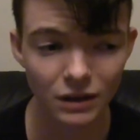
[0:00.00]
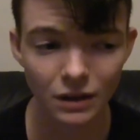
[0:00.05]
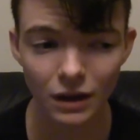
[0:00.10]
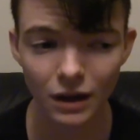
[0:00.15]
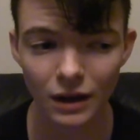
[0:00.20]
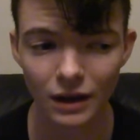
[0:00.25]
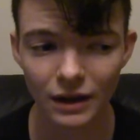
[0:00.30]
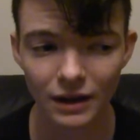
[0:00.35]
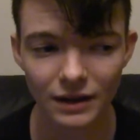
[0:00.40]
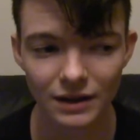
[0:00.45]

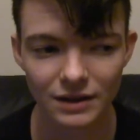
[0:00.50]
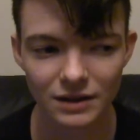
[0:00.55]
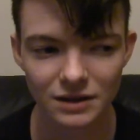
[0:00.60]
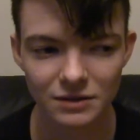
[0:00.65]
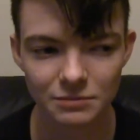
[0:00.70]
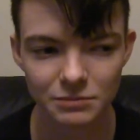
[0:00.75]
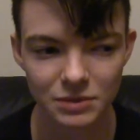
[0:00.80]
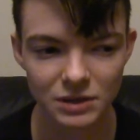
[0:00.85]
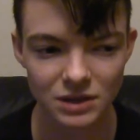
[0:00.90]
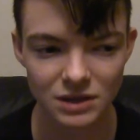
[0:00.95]
It
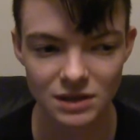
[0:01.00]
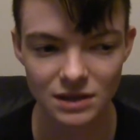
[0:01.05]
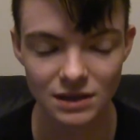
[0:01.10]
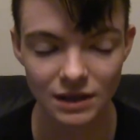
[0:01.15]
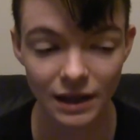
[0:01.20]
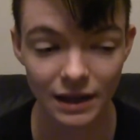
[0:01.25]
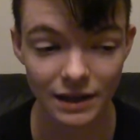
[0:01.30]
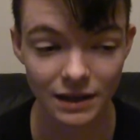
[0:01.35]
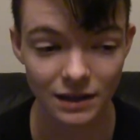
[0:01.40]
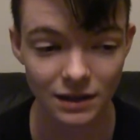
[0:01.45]
can be
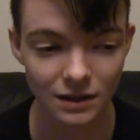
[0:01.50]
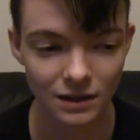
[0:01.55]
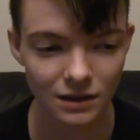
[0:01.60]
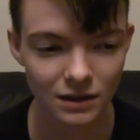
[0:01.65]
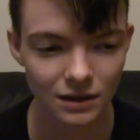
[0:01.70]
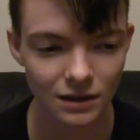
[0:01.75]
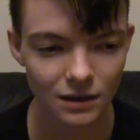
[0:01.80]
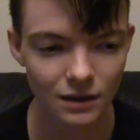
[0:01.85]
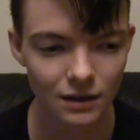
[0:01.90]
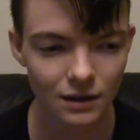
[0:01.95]
like
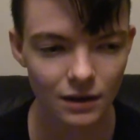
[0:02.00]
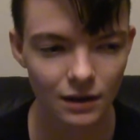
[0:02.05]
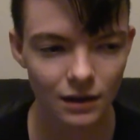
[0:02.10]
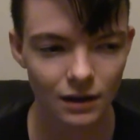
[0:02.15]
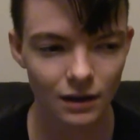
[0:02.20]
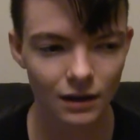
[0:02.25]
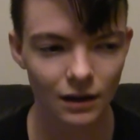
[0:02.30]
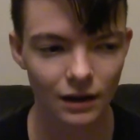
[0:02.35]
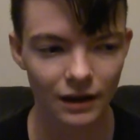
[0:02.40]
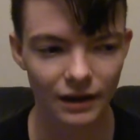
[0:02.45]

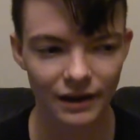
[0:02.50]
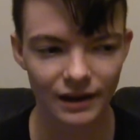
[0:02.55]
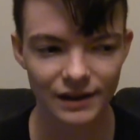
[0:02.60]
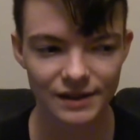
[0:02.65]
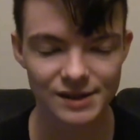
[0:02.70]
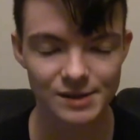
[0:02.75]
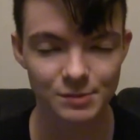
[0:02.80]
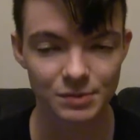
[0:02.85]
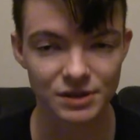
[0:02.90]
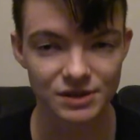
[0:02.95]

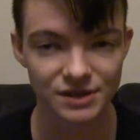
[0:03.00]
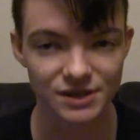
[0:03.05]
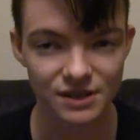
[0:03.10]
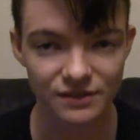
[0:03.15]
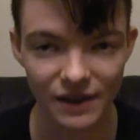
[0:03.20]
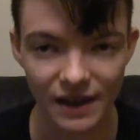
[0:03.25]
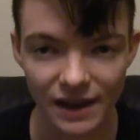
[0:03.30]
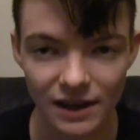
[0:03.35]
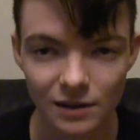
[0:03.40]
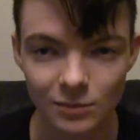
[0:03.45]
a species
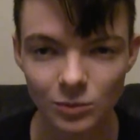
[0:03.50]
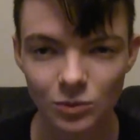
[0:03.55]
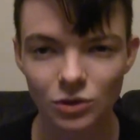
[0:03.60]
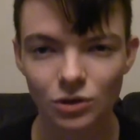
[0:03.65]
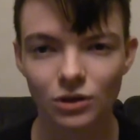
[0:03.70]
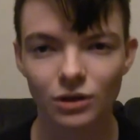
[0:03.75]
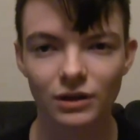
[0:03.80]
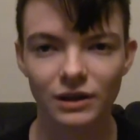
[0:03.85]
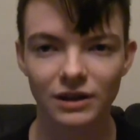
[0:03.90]
of animal,